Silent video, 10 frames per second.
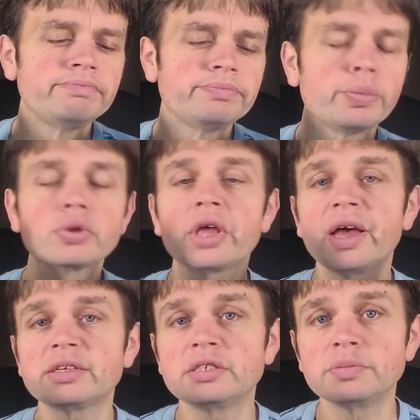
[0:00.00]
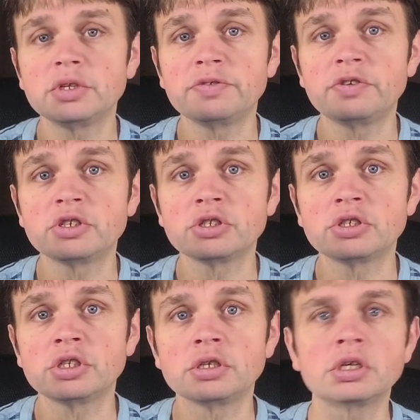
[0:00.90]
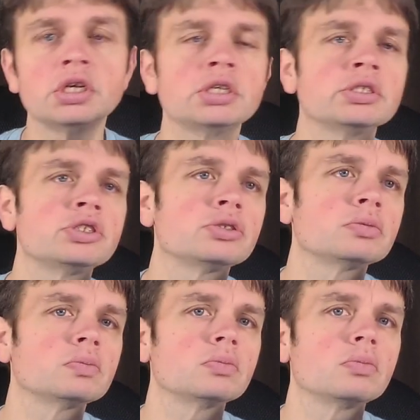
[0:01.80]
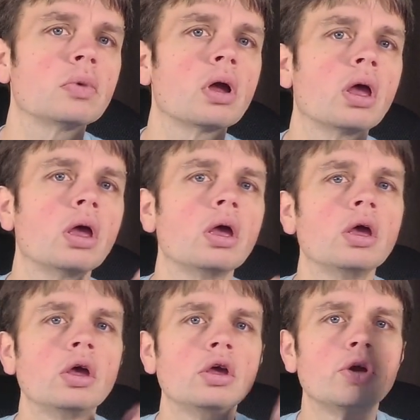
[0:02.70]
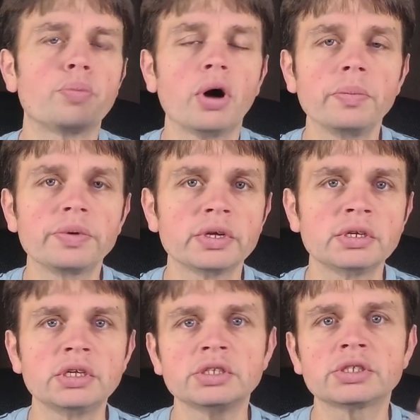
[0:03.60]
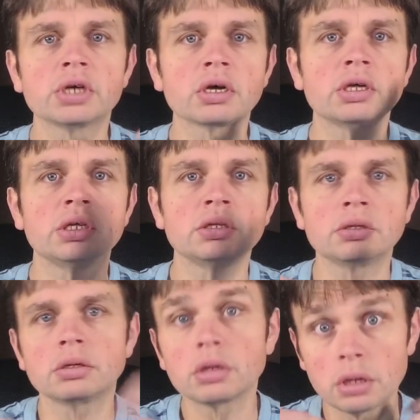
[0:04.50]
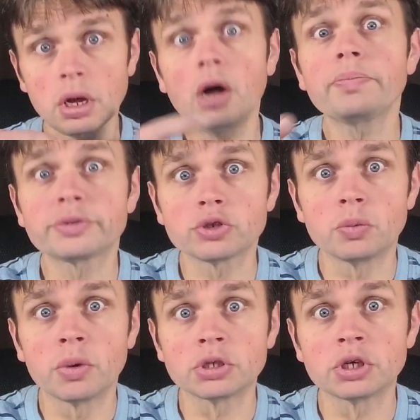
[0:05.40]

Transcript: potassium deficiency, because your pumpkin is sucking up so much